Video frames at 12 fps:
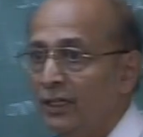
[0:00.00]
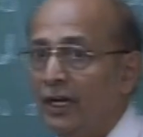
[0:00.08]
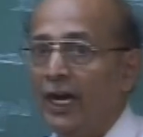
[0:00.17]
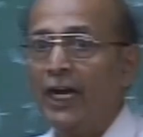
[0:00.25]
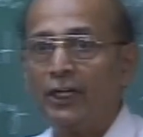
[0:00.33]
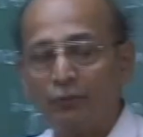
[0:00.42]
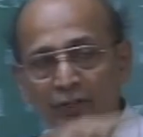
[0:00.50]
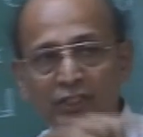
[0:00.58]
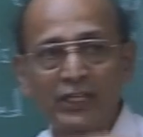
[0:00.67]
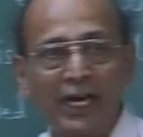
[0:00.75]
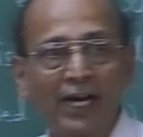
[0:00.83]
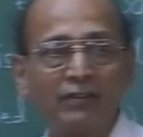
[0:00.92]
at which
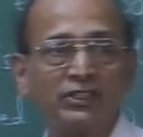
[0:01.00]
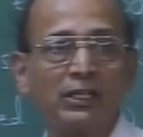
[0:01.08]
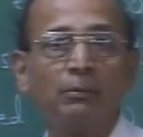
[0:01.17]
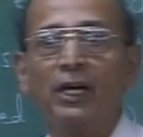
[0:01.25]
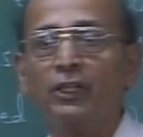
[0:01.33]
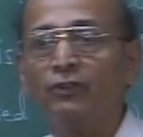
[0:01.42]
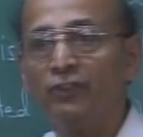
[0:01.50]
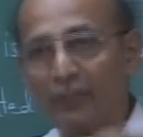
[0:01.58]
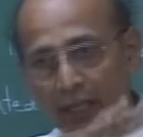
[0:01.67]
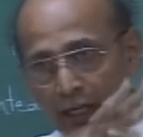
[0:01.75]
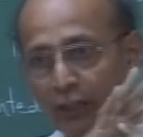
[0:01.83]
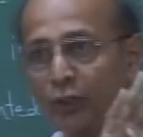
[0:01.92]
I have some
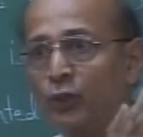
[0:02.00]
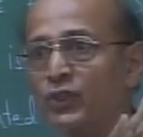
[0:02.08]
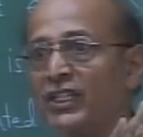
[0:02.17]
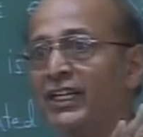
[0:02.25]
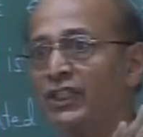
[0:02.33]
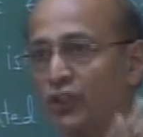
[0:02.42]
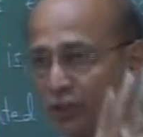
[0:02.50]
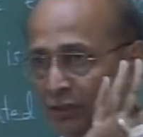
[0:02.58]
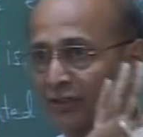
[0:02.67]
unused edge.